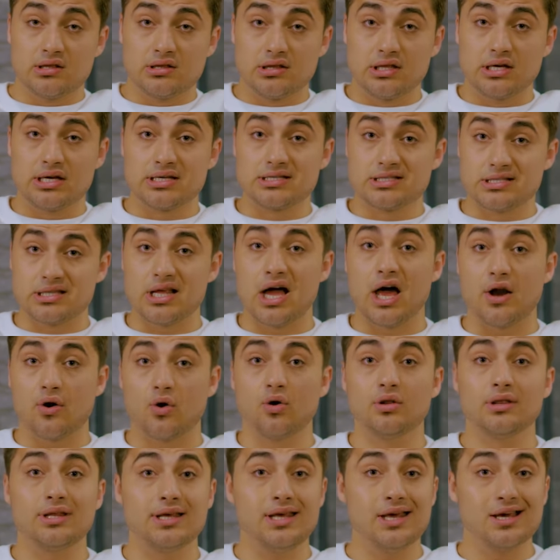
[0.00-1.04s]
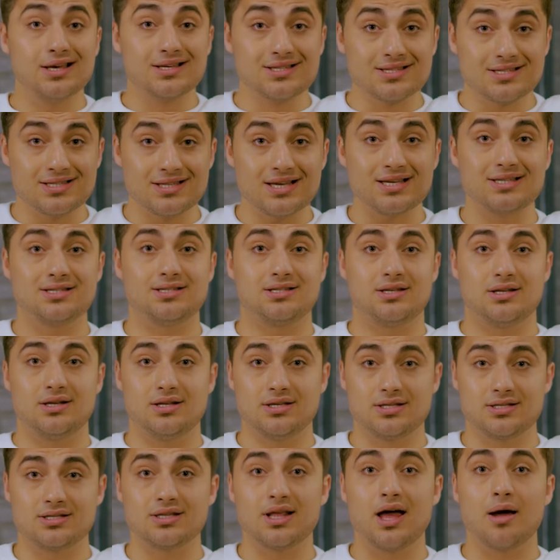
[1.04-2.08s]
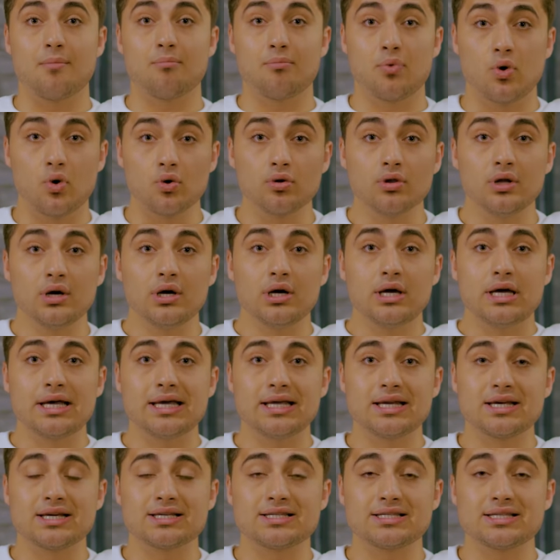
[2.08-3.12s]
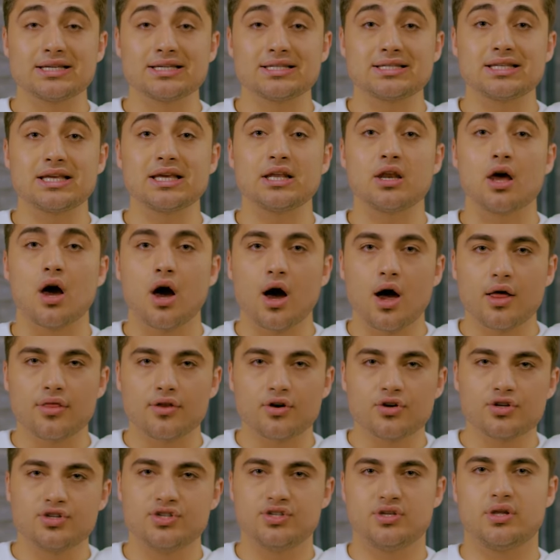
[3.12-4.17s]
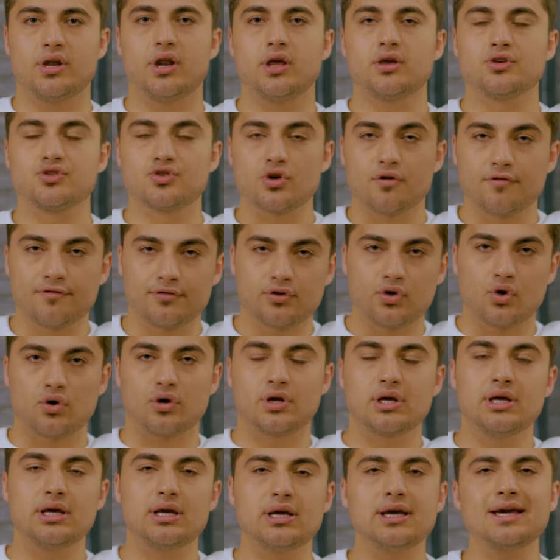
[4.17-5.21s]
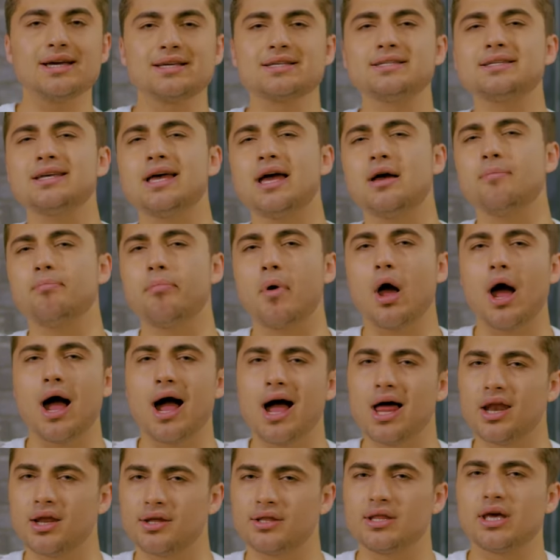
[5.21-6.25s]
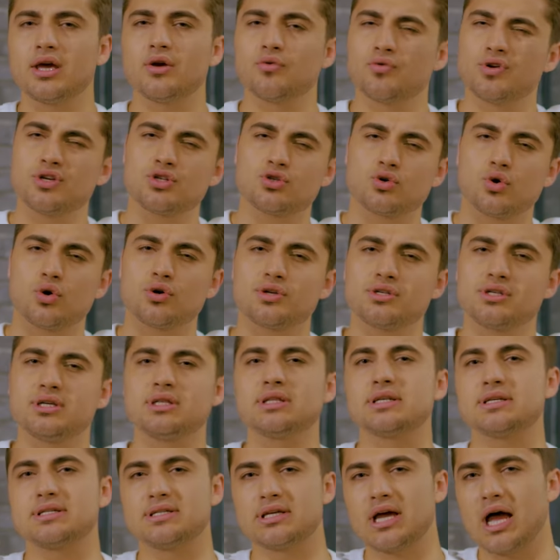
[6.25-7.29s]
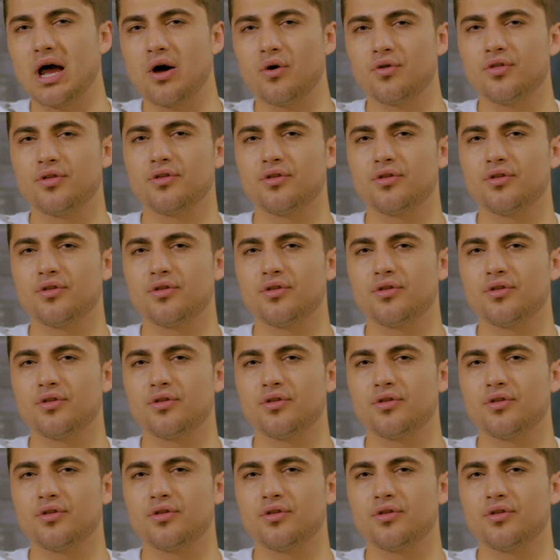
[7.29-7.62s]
does not only exist in Istanbul, it exists in other cities of Turkey, except holiday resorts in the south.